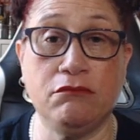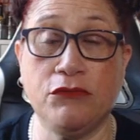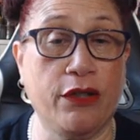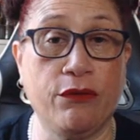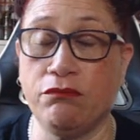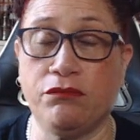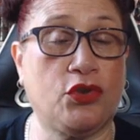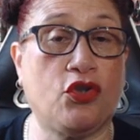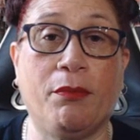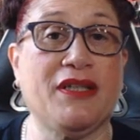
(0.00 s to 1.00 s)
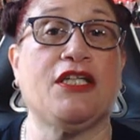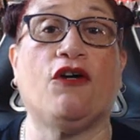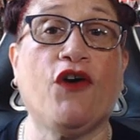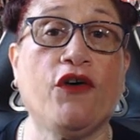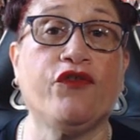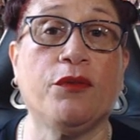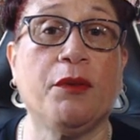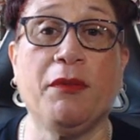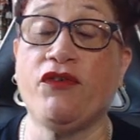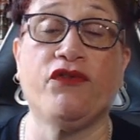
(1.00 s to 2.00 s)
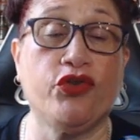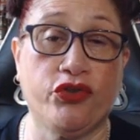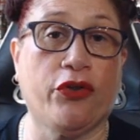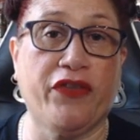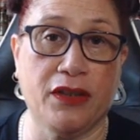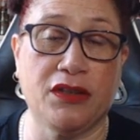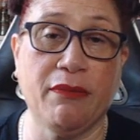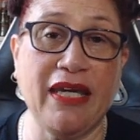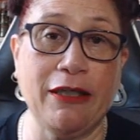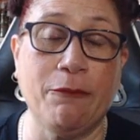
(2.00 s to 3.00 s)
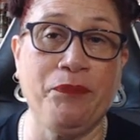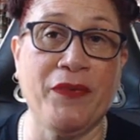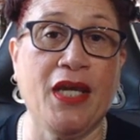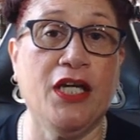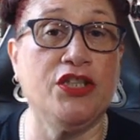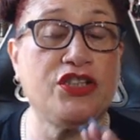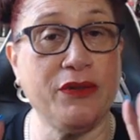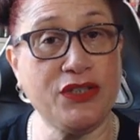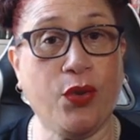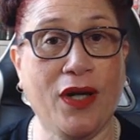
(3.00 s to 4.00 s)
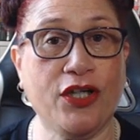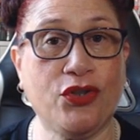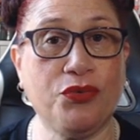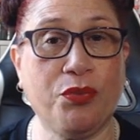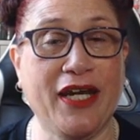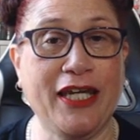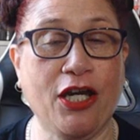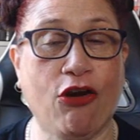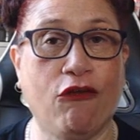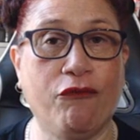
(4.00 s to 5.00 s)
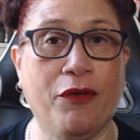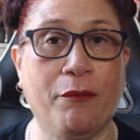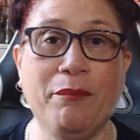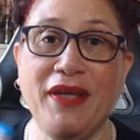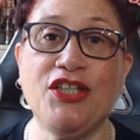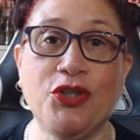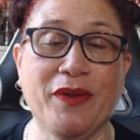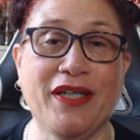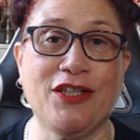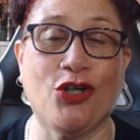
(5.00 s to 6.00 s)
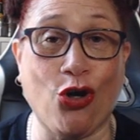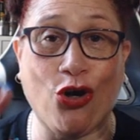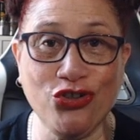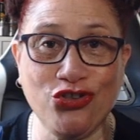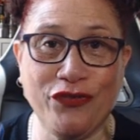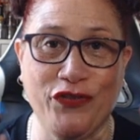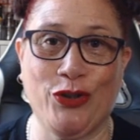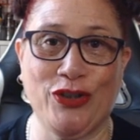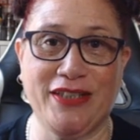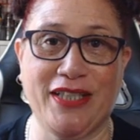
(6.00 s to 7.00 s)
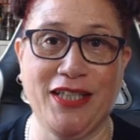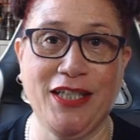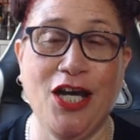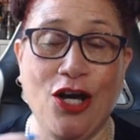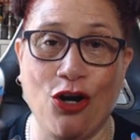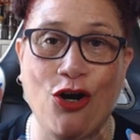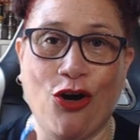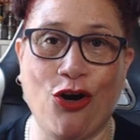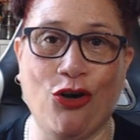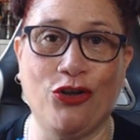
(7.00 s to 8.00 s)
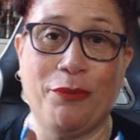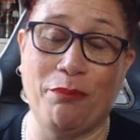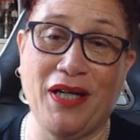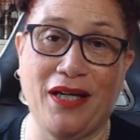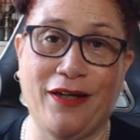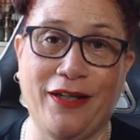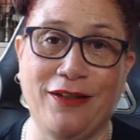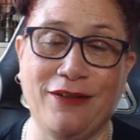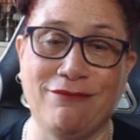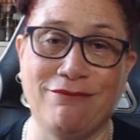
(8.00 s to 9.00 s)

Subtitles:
you know, cut myself off from them if they've done nothing to me. So it's quite a good way of me doing controversy on my